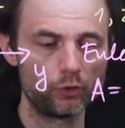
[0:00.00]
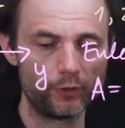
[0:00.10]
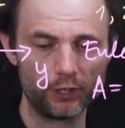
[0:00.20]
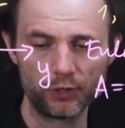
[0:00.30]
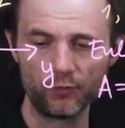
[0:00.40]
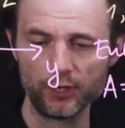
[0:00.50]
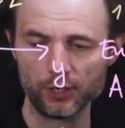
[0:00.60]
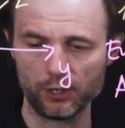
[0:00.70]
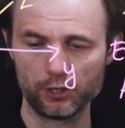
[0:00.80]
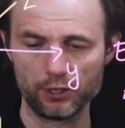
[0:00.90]
omega 3
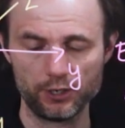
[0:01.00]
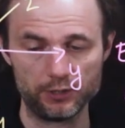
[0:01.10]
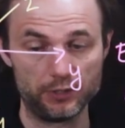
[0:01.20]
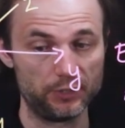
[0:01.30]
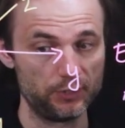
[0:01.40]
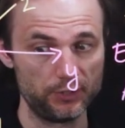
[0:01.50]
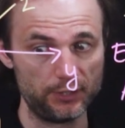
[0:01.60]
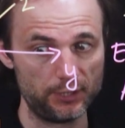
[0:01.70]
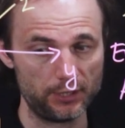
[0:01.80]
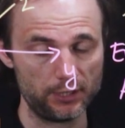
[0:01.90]
are, and
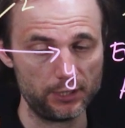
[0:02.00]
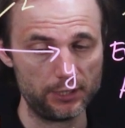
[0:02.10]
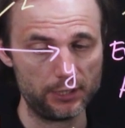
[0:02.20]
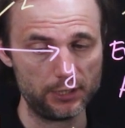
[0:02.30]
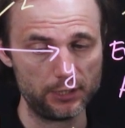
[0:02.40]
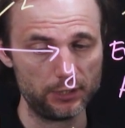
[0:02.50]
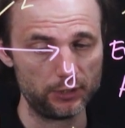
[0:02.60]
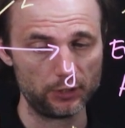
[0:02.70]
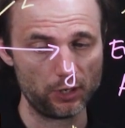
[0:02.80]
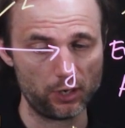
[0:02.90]
z
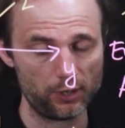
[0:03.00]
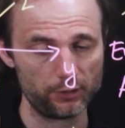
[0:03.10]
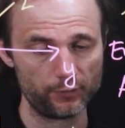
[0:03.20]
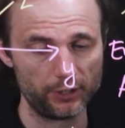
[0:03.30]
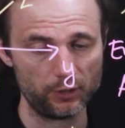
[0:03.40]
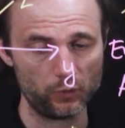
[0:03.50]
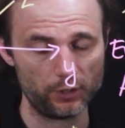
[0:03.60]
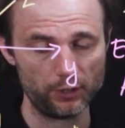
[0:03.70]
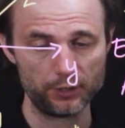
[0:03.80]
is not omega 1,